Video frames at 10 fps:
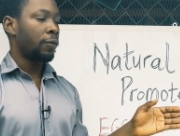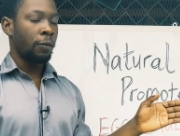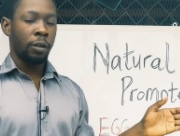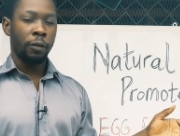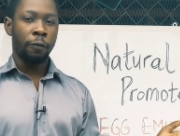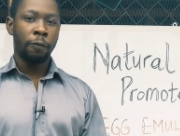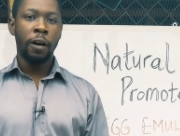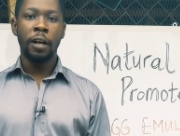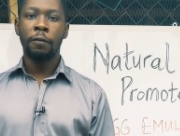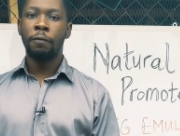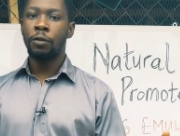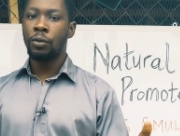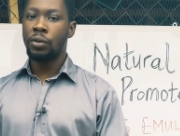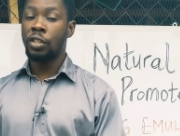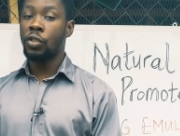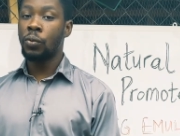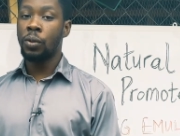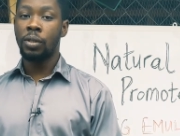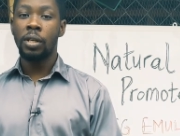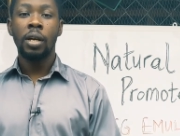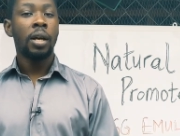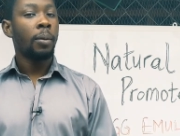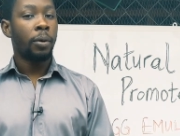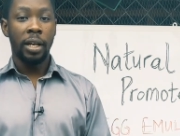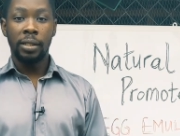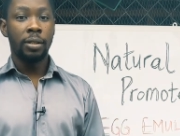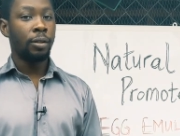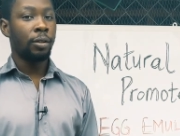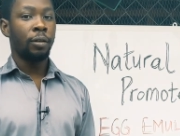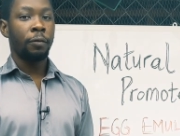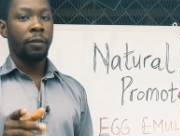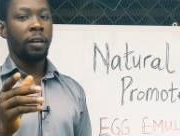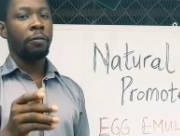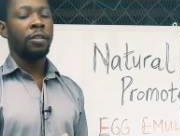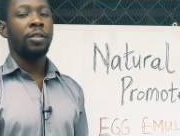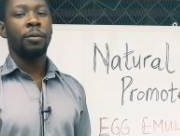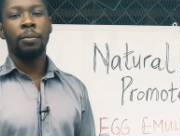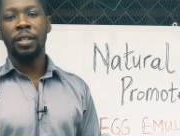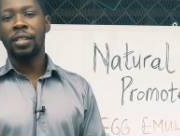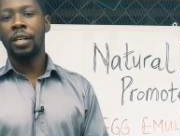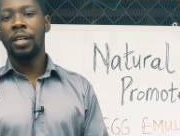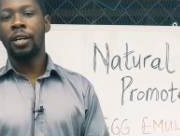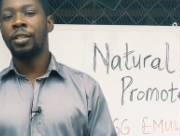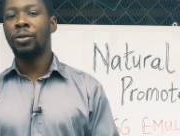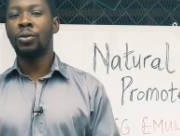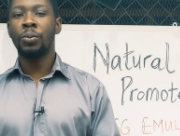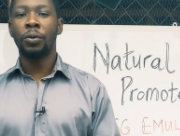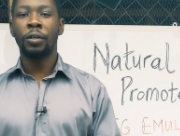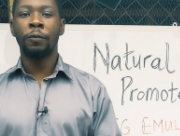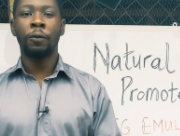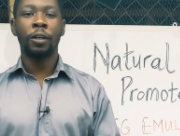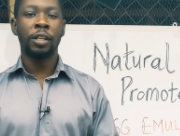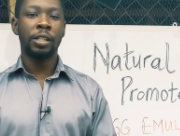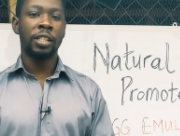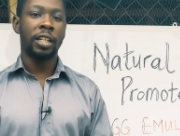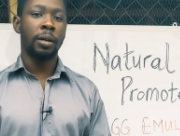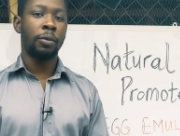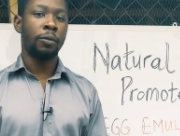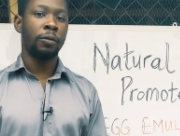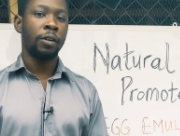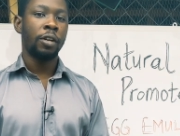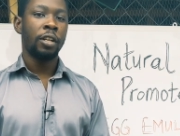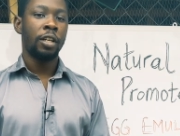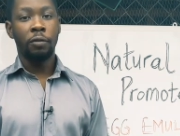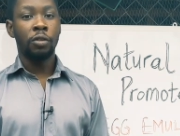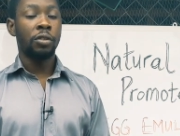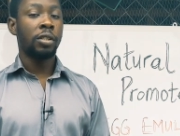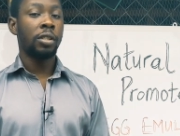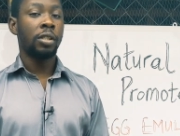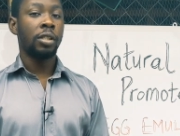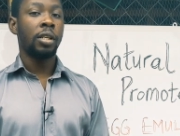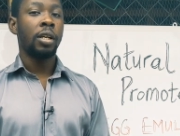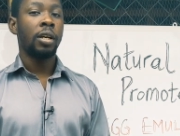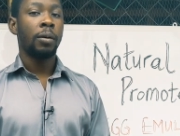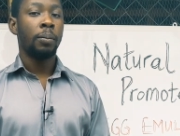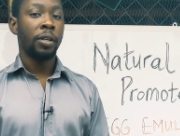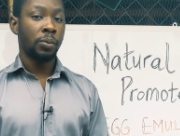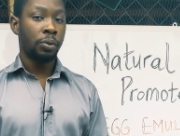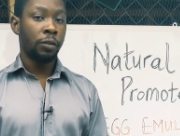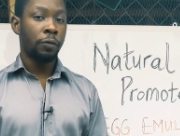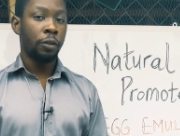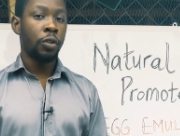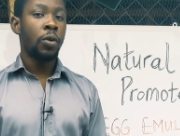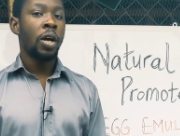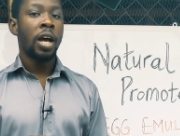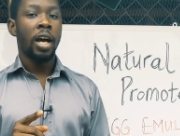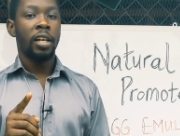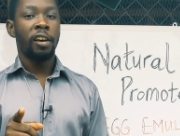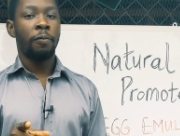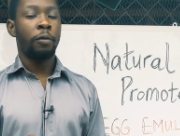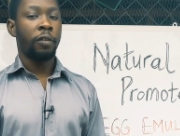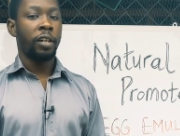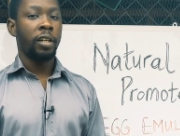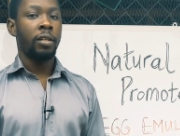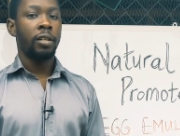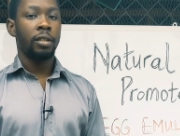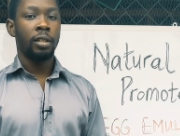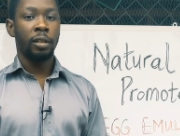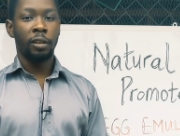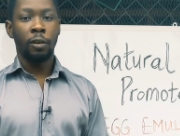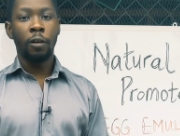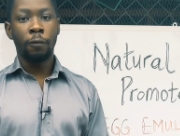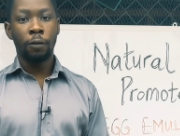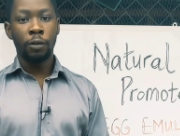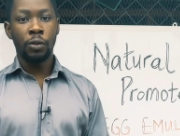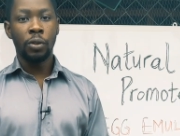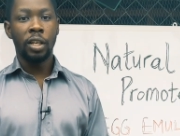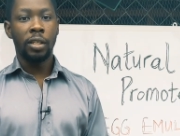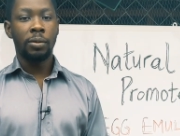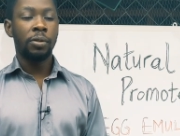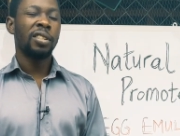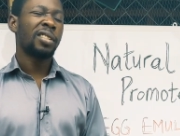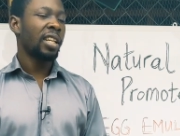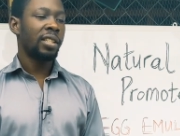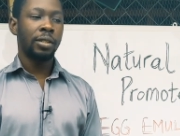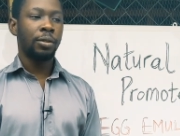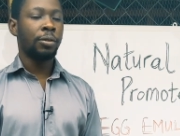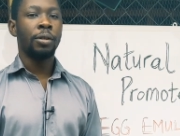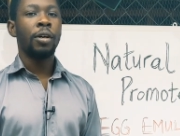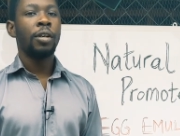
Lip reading: is for the 5 to 6 weeks. But I tell you, in 5 weeks your birds are already 2.4 kg and above. If you have chosen the best breed for you and you have provided the comfort zone experience, I tell you,